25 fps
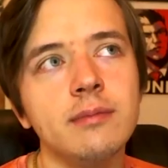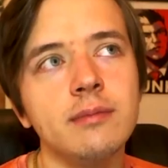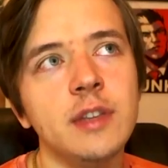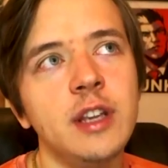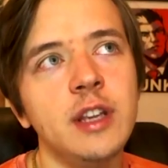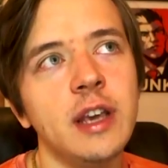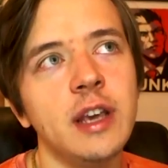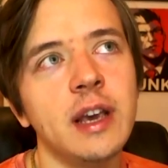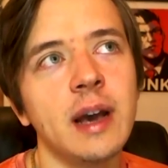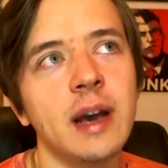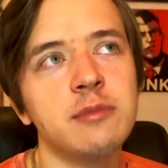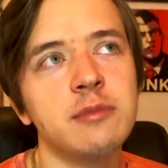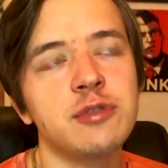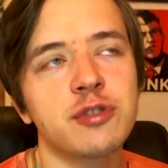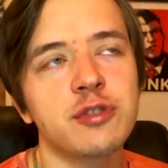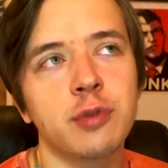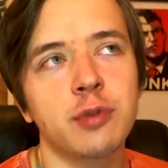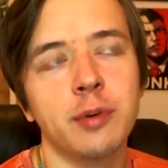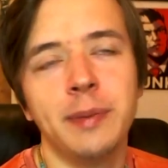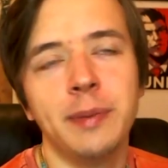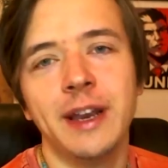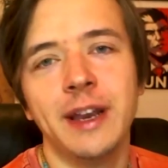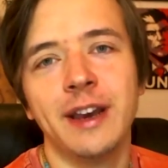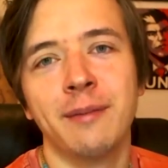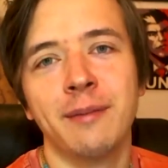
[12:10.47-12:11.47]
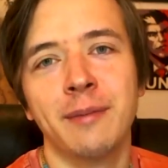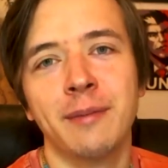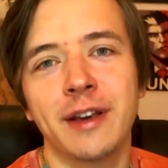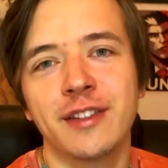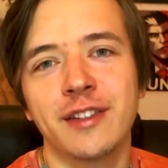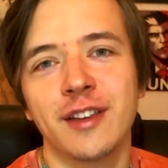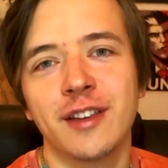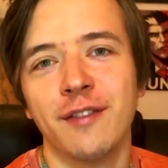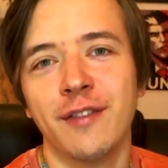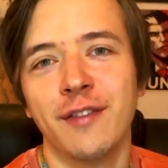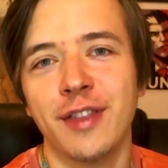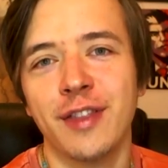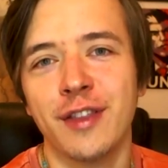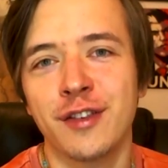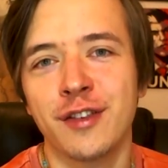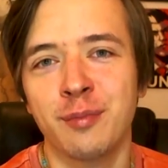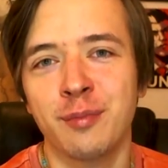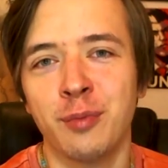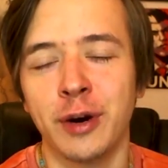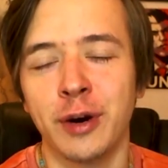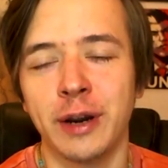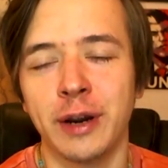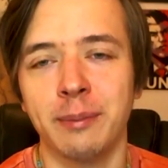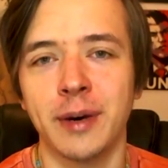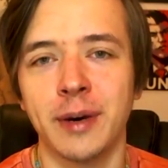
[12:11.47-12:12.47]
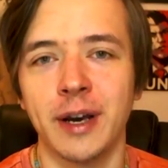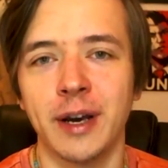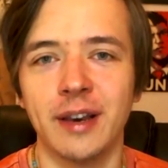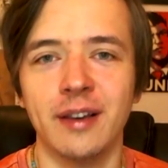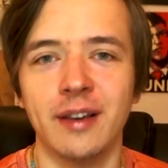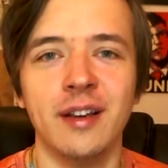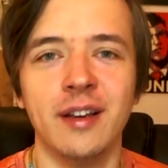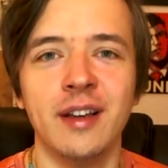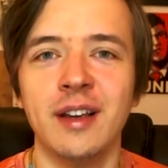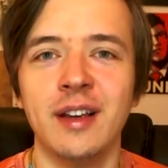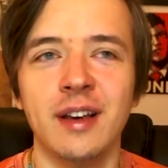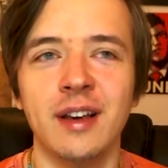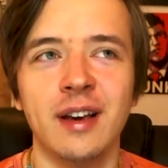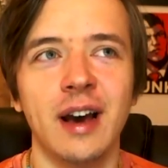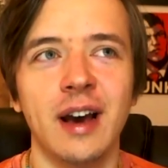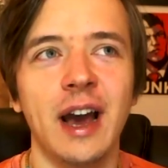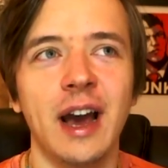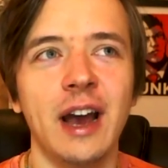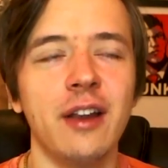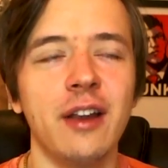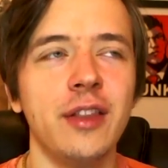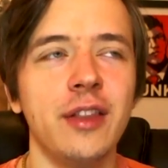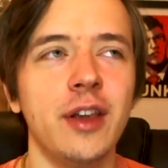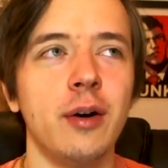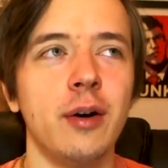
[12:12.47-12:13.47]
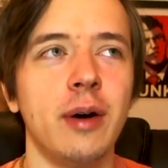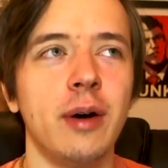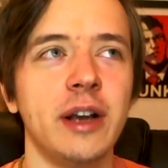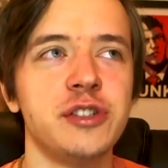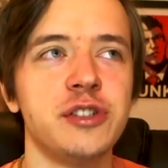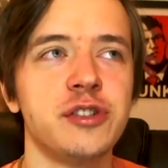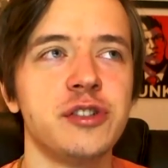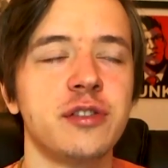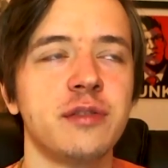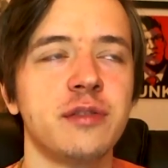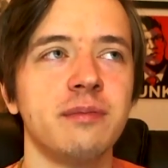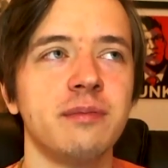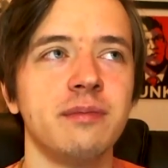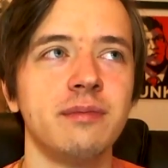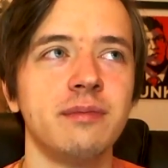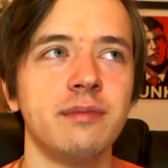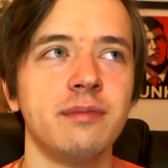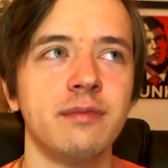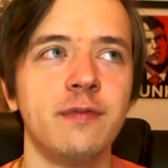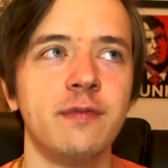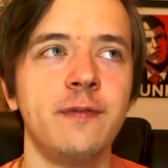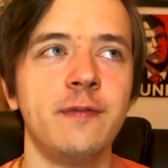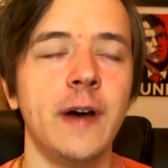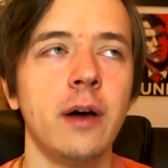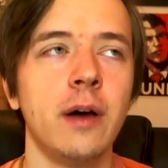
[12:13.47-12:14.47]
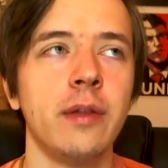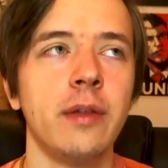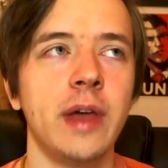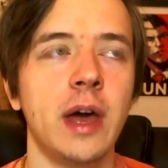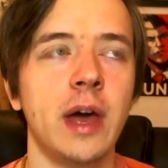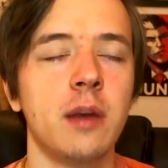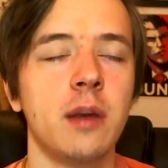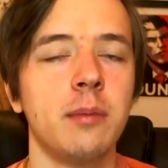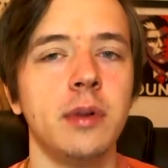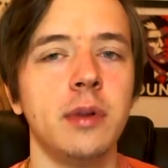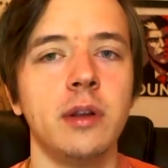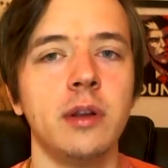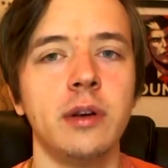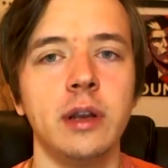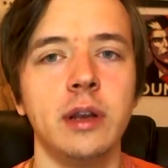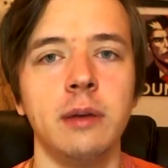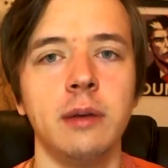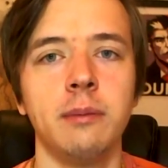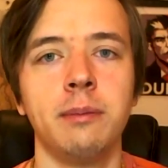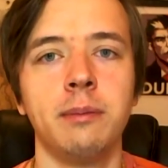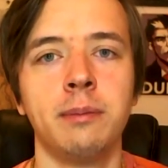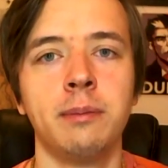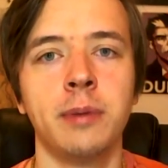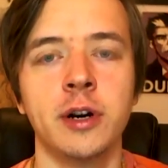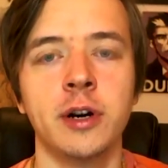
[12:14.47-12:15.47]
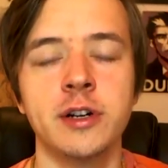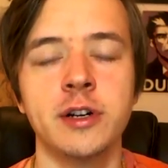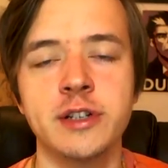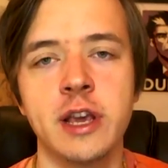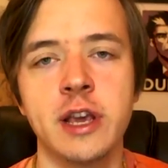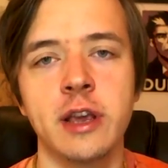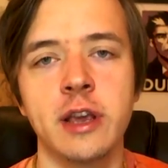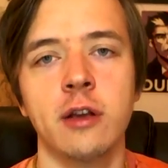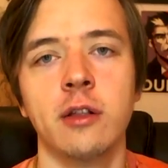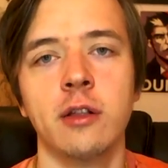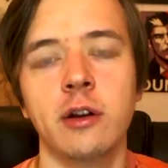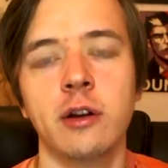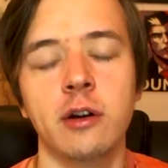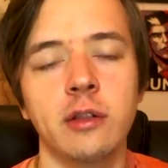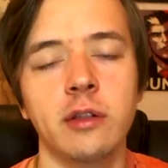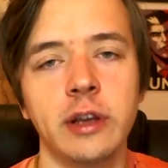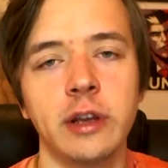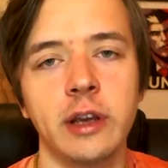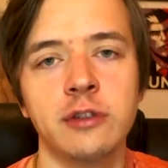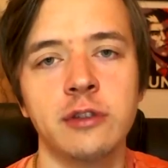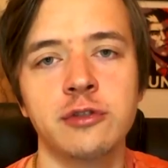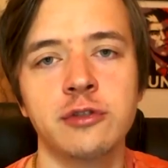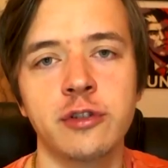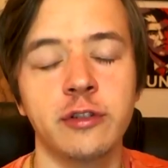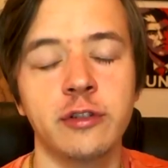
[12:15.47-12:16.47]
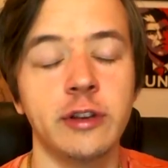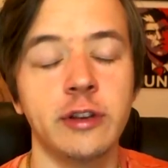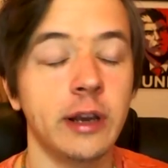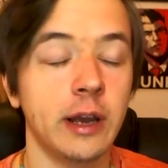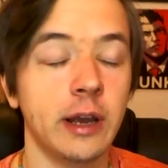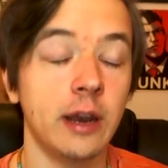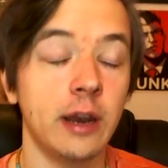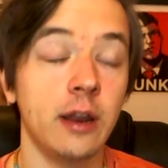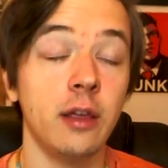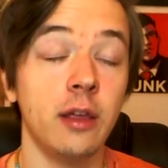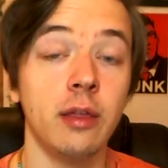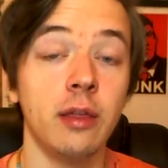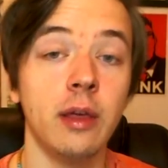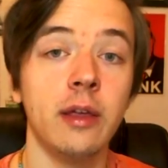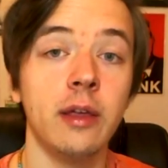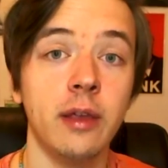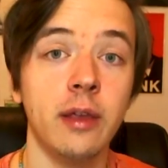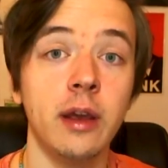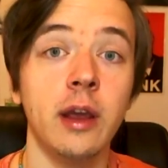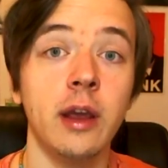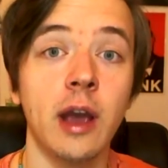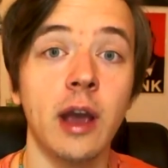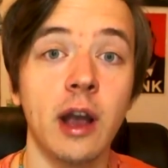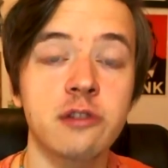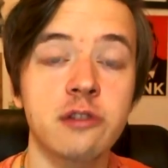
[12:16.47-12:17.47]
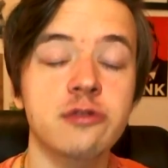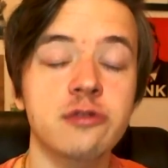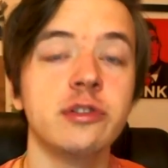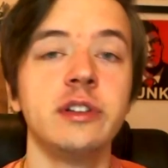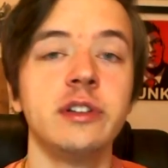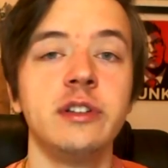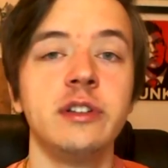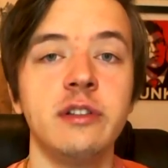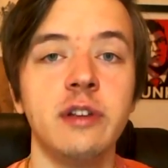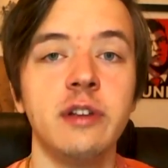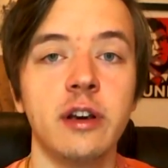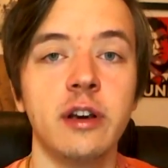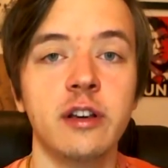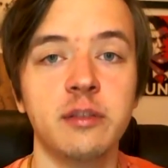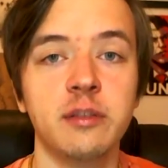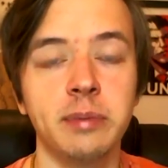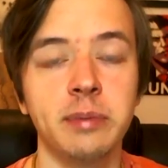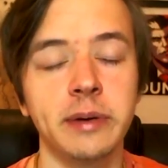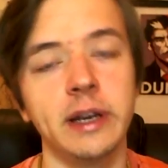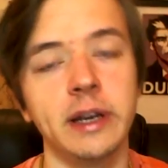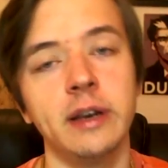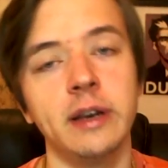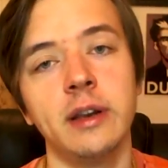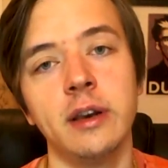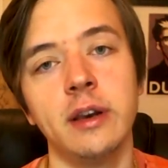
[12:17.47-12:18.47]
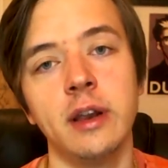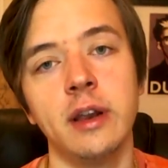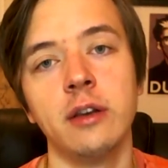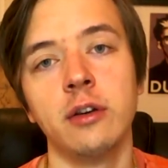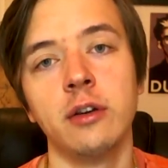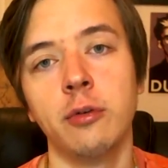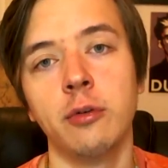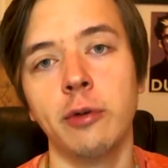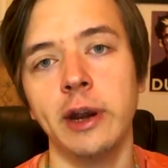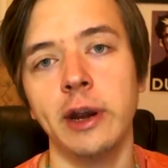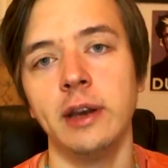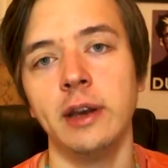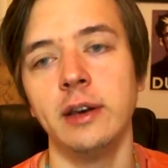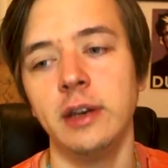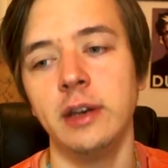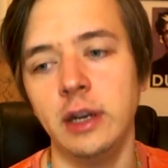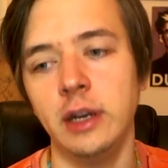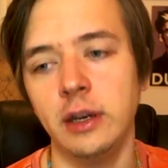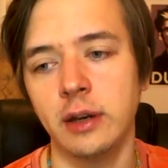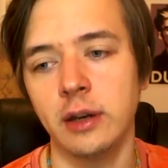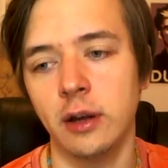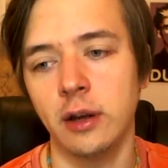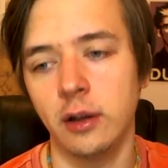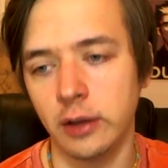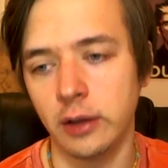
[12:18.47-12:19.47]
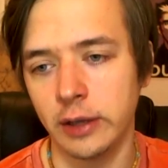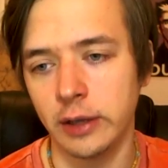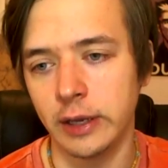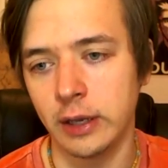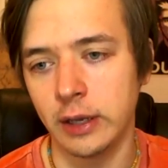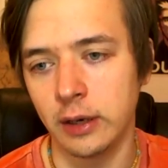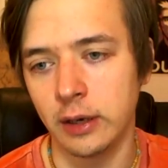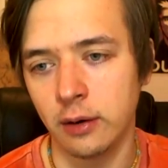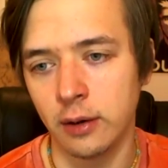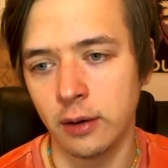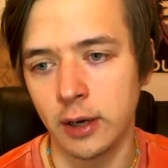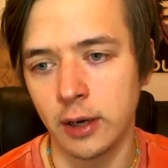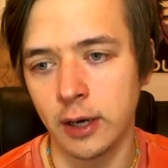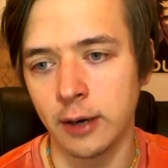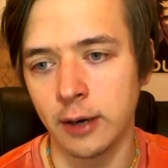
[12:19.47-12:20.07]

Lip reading: yeah, I'm just repeating myself at this point, but I don't know, I just found that ability particularly interesting, and they actually explained it in great detail in